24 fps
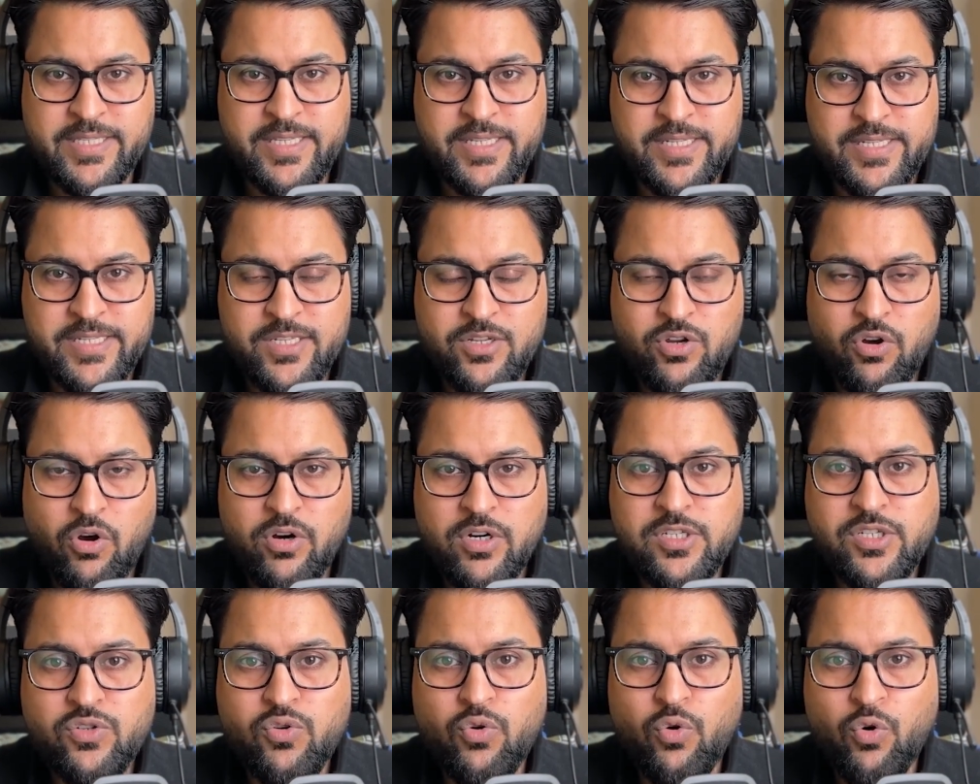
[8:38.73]
This is
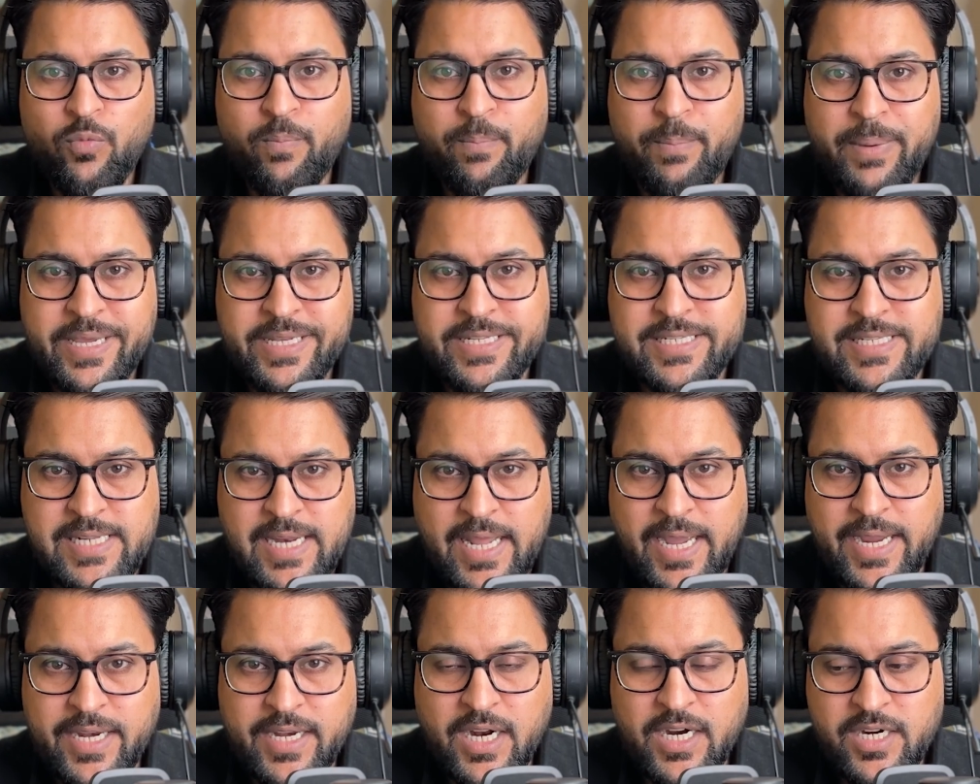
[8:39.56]
called scope
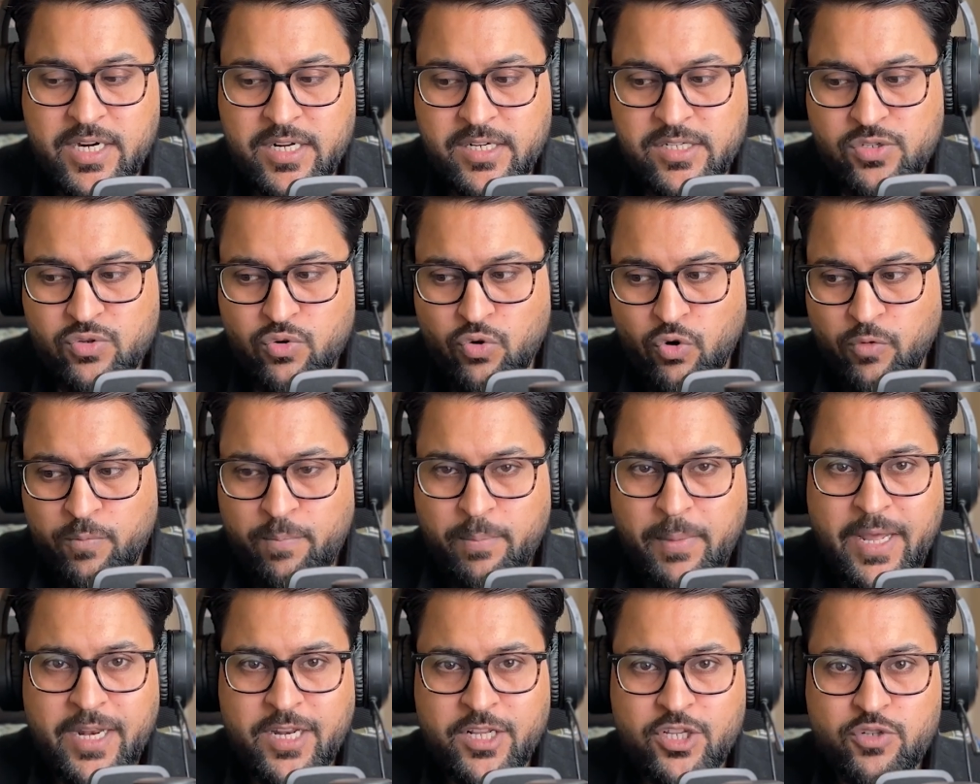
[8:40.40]
baseline. Under scope
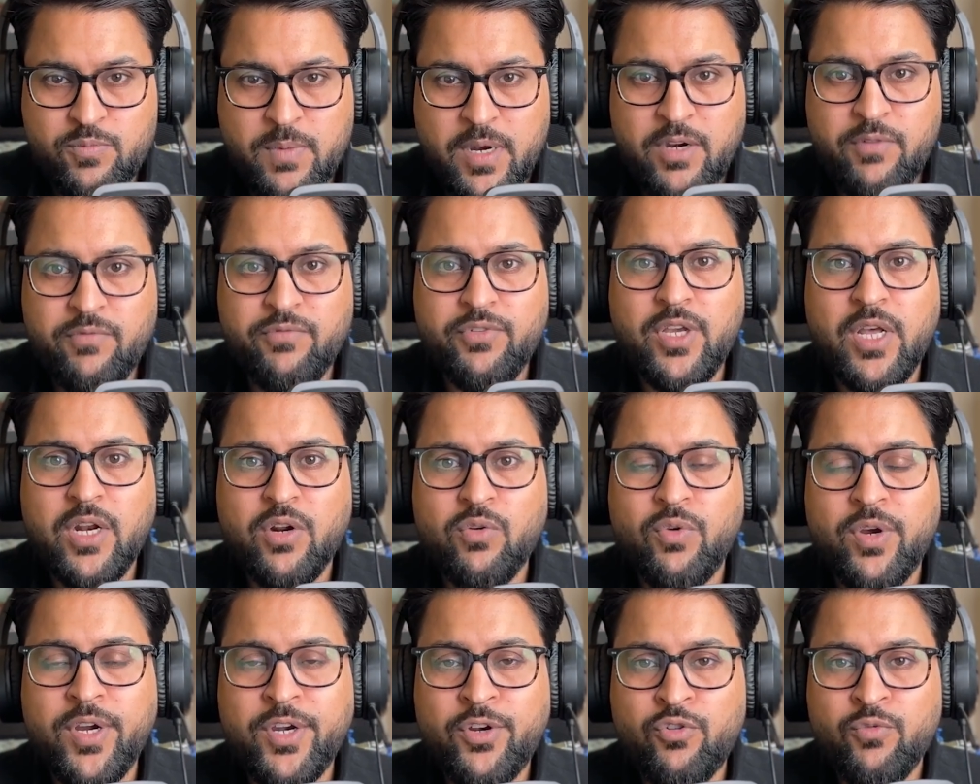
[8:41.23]
management, we are
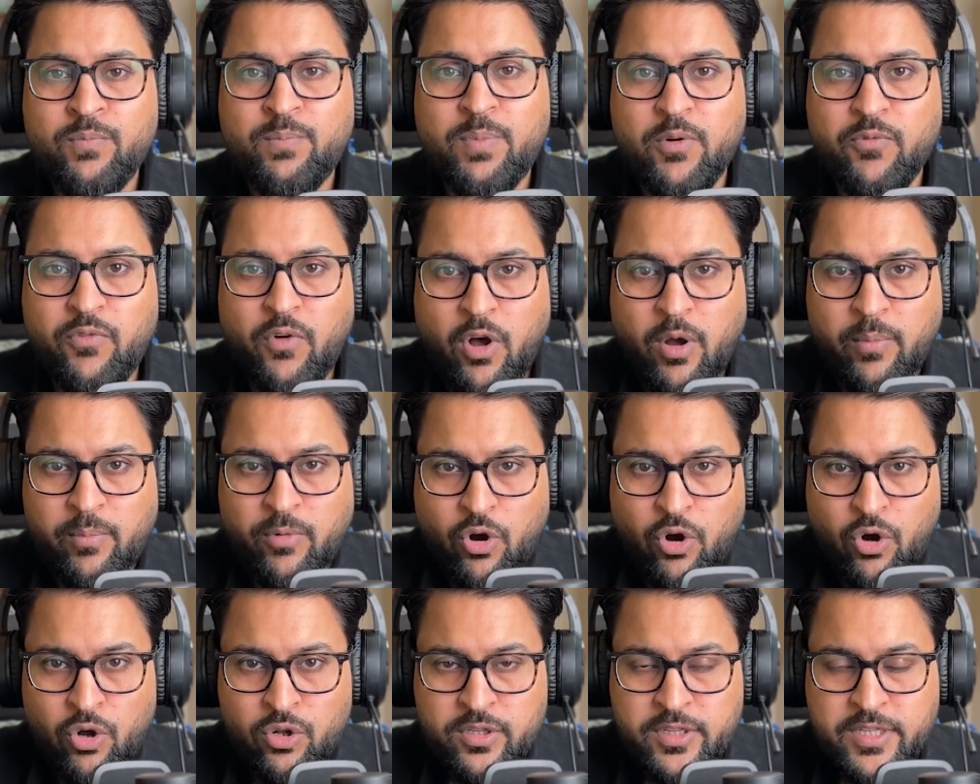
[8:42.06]
going to perform
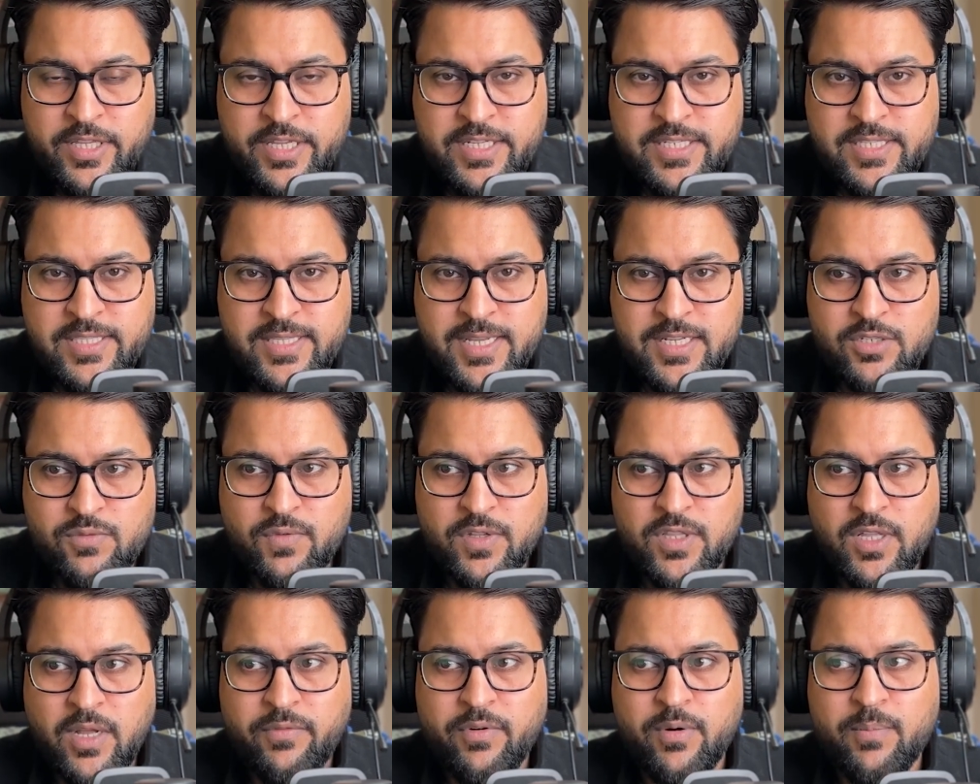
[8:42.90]
all these things
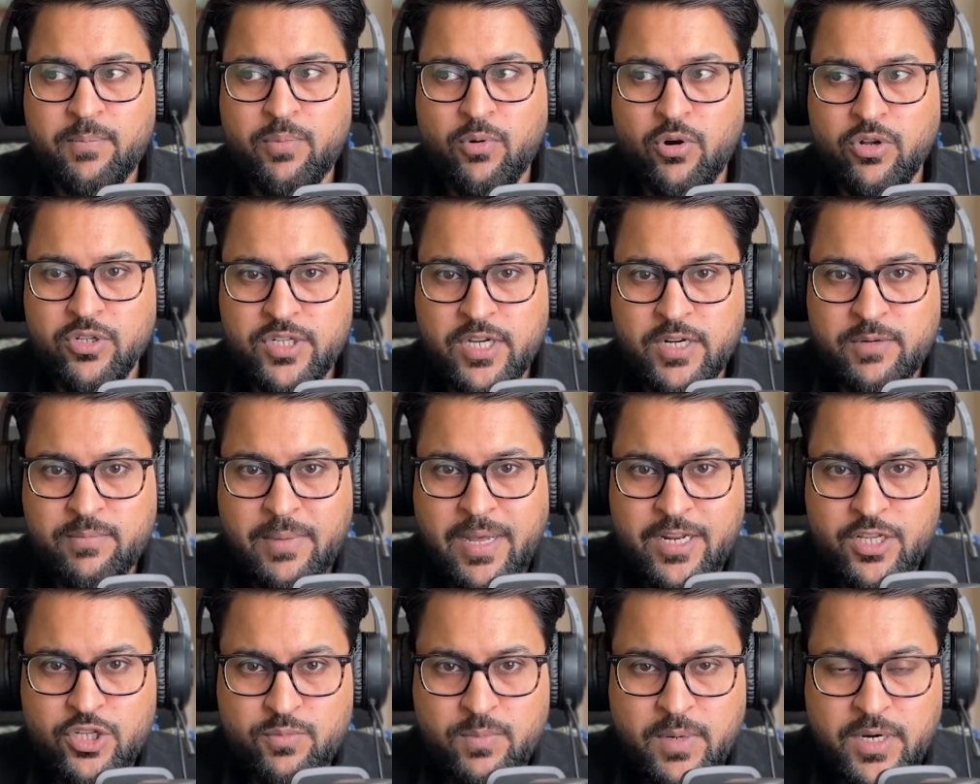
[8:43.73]
with our project
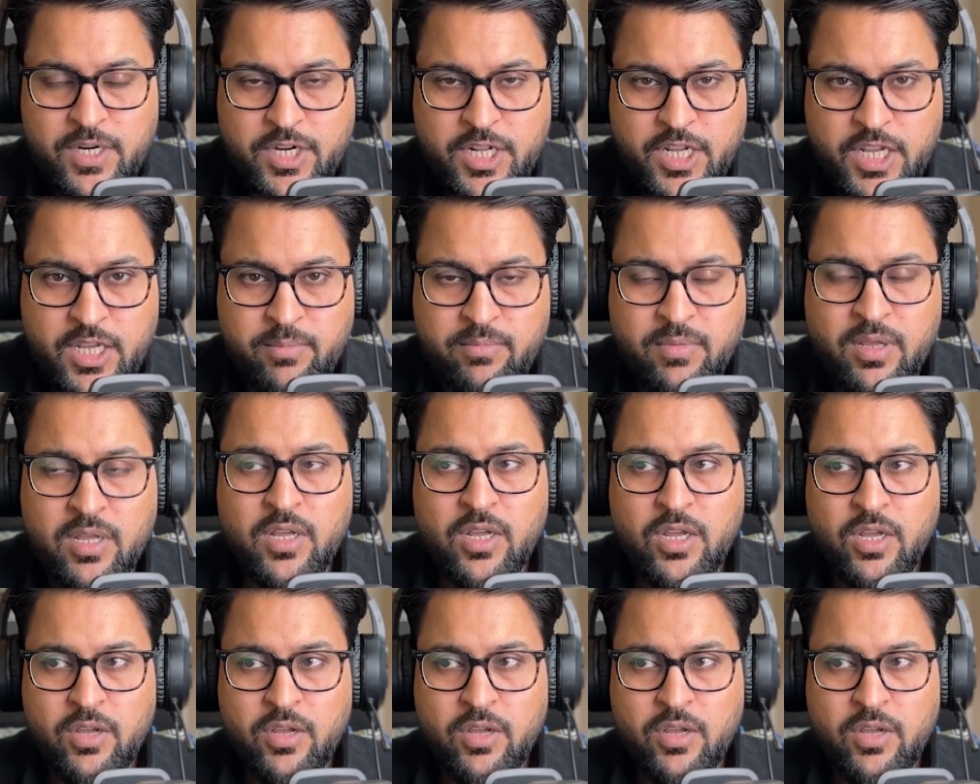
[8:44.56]
management team,